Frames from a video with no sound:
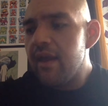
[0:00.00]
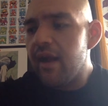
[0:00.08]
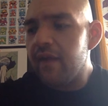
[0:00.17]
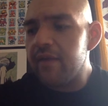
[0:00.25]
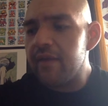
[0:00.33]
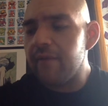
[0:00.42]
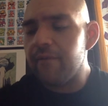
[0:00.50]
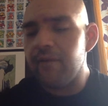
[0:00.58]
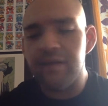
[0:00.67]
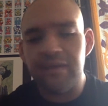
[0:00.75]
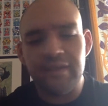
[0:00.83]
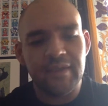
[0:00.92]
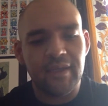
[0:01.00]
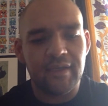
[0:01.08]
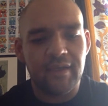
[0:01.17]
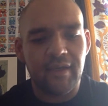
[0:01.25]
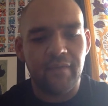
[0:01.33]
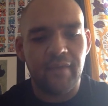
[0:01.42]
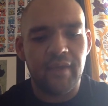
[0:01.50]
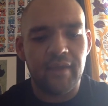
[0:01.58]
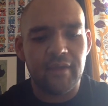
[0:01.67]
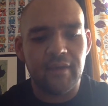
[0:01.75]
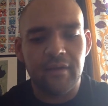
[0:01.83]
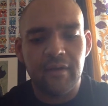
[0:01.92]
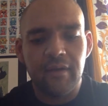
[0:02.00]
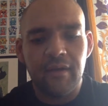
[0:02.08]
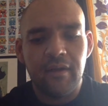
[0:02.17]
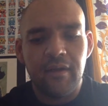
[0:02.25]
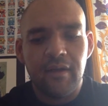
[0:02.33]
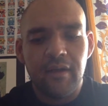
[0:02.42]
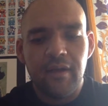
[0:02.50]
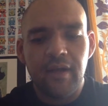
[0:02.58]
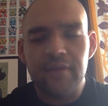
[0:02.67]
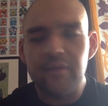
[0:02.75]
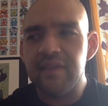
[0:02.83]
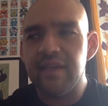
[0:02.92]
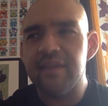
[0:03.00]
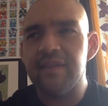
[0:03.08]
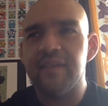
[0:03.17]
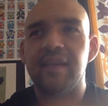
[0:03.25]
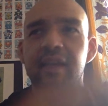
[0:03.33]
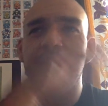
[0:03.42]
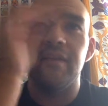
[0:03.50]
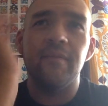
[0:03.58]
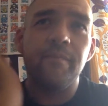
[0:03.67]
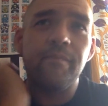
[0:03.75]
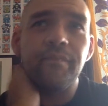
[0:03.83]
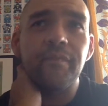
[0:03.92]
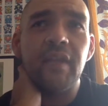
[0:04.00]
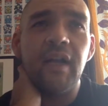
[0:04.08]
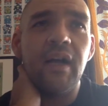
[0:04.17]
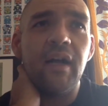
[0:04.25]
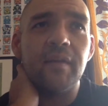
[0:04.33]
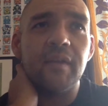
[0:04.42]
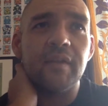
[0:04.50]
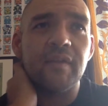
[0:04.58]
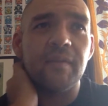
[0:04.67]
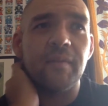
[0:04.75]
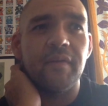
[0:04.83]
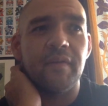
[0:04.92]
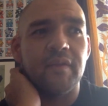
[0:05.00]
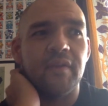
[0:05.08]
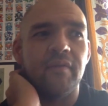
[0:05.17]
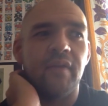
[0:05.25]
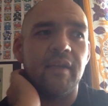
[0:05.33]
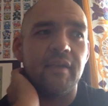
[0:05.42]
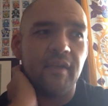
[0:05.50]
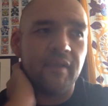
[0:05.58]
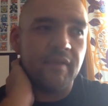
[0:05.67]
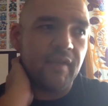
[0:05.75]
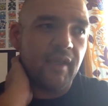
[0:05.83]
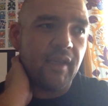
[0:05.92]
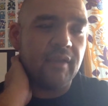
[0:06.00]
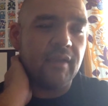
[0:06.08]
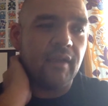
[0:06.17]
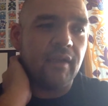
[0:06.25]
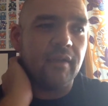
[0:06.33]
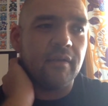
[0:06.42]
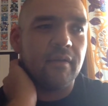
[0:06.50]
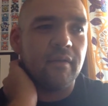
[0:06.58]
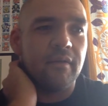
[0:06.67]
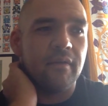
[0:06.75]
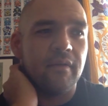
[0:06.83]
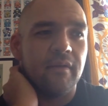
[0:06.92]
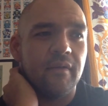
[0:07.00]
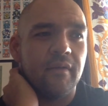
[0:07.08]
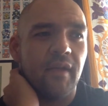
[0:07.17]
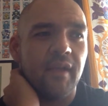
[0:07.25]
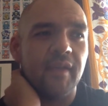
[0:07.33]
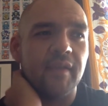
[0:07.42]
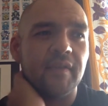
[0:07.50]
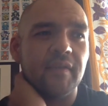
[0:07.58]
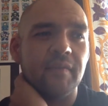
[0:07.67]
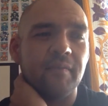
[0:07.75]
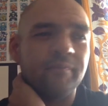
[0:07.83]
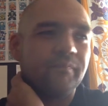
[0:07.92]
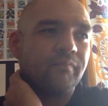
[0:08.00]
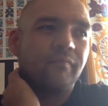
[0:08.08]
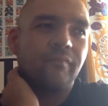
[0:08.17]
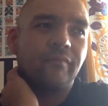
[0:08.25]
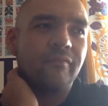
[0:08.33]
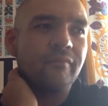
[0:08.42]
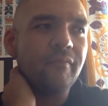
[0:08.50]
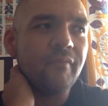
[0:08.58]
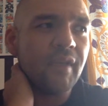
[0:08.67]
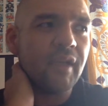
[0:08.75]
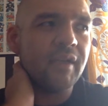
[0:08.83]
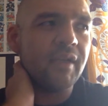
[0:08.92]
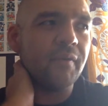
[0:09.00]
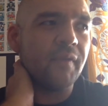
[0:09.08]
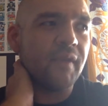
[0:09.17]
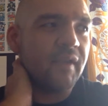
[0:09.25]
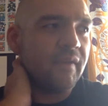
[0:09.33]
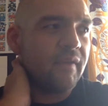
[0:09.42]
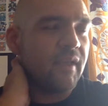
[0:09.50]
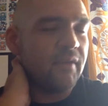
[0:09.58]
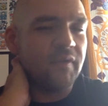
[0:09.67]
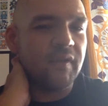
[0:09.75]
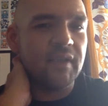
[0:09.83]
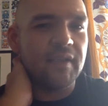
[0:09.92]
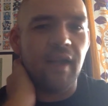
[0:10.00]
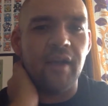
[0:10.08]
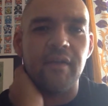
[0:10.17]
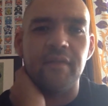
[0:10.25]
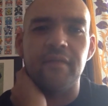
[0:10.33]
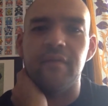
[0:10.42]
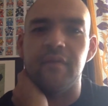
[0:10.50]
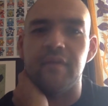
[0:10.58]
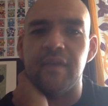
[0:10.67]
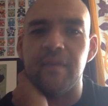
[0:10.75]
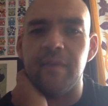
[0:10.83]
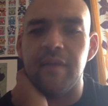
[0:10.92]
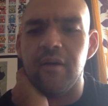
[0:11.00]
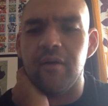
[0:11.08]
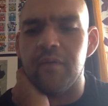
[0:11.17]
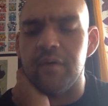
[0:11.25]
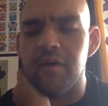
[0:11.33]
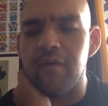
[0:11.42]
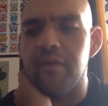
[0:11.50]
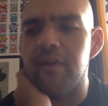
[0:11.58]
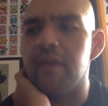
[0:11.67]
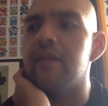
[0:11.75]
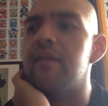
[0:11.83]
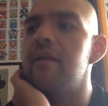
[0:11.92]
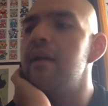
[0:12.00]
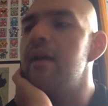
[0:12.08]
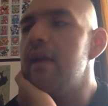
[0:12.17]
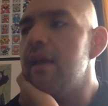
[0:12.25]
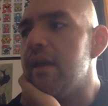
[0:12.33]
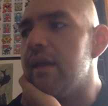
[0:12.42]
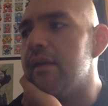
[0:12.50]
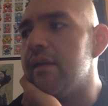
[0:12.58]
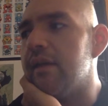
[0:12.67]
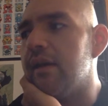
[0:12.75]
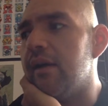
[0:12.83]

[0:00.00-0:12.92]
And then I finally did, and then I just kind of stayed, somewhere in the 290s, and I guess, with anything, you just get tired of doing the same thing over and over again. And